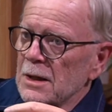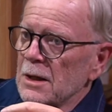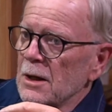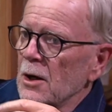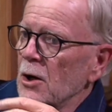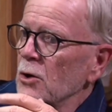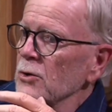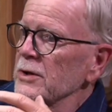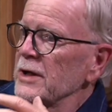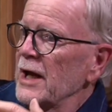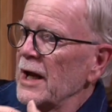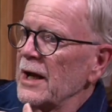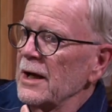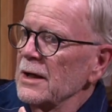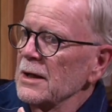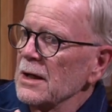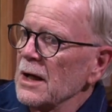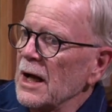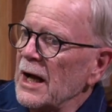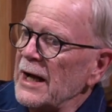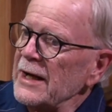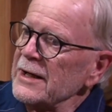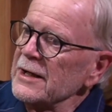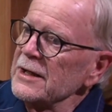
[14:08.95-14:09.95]
okay,
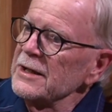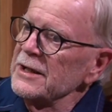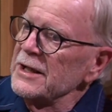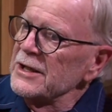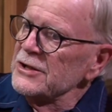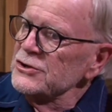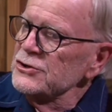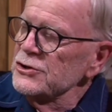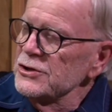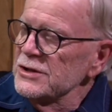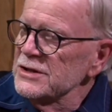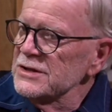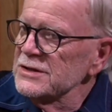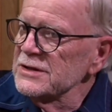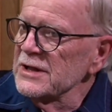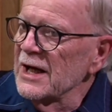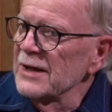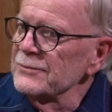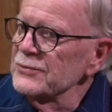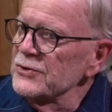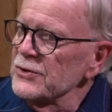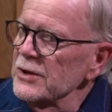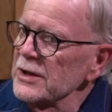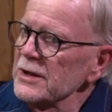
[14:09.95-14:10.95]
I can get you to
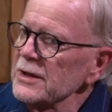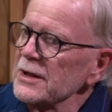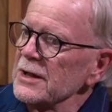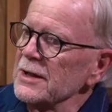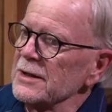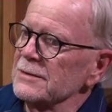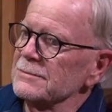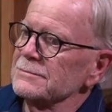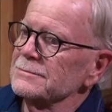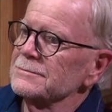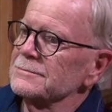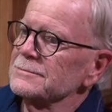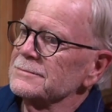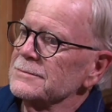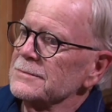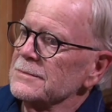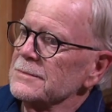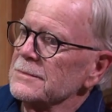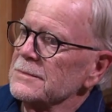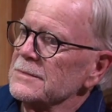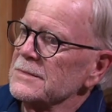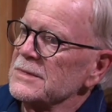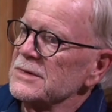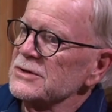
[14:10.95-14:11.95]
stop drinking.
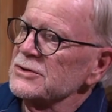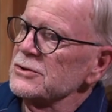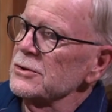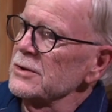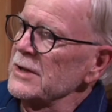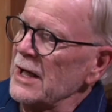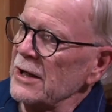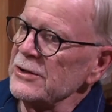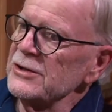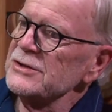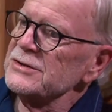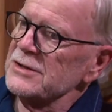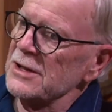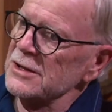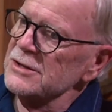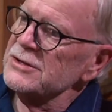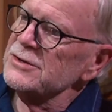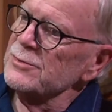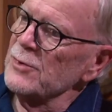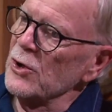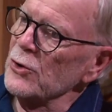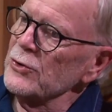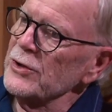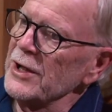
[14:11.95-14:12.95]
So now you start
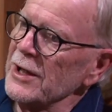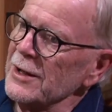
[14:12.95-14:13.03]
smoking.